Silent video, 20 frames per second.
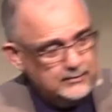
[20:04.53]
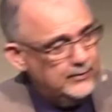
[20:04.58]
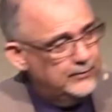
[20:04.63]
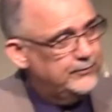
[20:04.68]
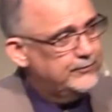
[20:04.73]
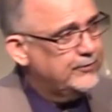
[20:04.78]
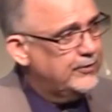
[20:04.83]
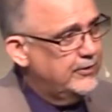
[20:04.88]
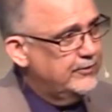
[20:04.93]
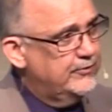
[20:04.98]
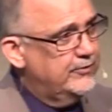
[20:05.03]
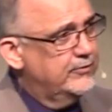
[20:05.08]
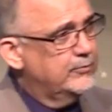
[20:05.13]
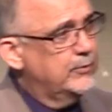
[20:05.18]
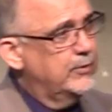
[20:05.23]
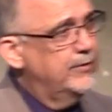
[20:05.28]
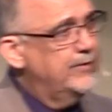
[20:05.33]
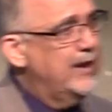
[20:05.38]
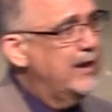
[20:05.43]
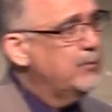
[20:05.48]
Those churches
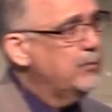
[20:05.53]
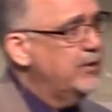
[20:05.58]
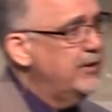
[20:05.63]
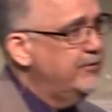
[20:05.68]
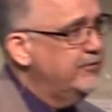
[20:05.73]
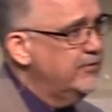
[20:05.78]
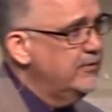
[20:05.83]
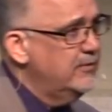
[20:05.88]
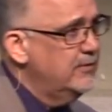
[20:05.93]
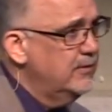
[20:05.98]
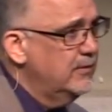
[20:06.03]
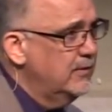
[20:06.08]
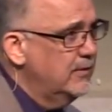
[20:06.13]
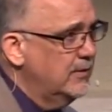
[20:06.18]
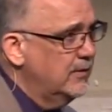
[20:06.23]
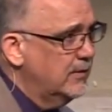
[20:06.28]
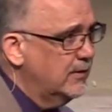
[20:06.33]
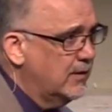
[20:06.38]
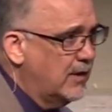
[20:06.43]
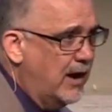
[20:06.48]
were in that region.
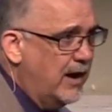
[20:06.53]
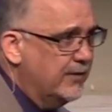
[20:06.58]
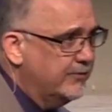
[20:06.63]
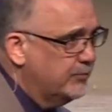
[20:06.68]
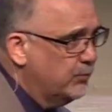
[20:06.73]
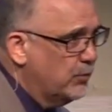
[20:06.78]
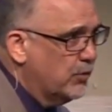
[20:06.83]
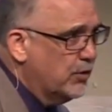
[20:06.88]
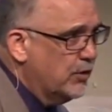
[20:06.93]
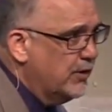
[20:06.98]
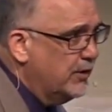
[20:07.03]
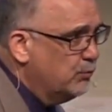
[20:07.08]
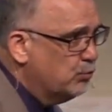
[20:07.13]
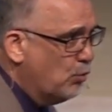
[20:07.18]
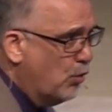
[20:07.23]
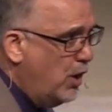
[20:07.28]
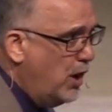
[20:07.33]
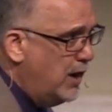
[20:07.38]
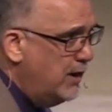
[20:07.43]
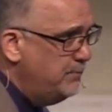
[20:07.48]
God's word had
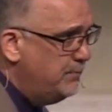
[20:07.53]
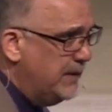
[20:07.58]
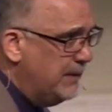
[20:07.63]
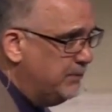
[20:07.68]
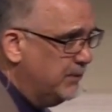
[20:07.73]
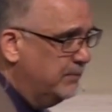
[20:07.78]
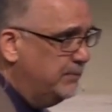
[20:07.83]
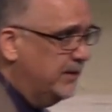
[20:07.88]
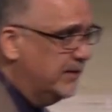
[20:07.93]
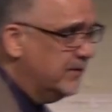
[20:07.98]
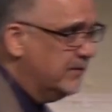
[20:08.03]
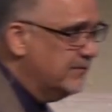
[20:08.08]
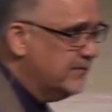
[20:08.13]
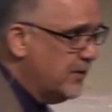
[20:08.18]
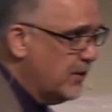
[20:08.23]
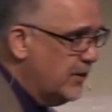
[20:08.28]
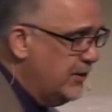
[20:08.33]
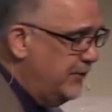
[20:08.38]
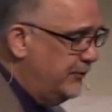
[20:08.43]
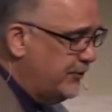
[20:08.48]
run. People had been
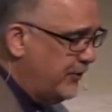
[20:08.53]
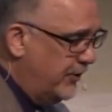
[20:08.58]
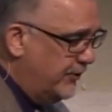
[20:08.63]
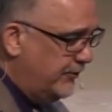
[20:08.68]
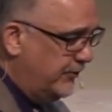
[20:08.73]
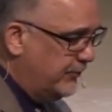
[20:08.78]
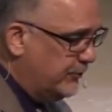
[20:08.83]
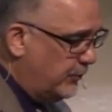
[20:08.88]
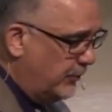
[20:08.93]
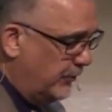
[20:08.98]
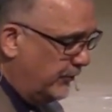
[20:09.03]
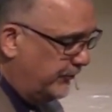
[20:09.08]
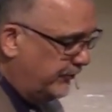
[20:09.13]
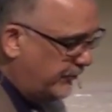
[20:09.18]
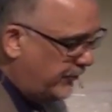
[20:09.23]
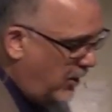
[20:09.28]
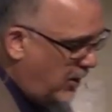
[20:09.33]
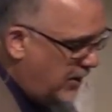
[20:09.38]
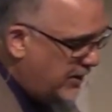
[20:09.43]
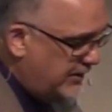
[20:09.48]
converted. Churches were
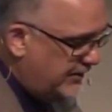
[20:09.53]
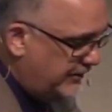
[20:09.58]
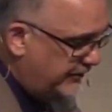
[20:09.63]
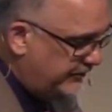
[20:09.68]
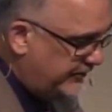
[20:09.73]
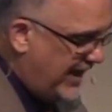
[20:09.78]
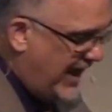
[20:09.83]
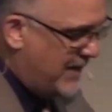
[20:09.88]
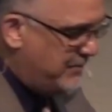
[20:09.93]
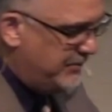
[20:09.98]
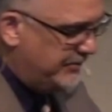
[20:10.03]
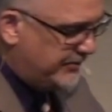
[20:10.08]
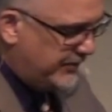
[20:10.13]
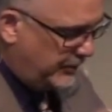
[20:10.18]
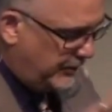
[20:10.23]
started and established.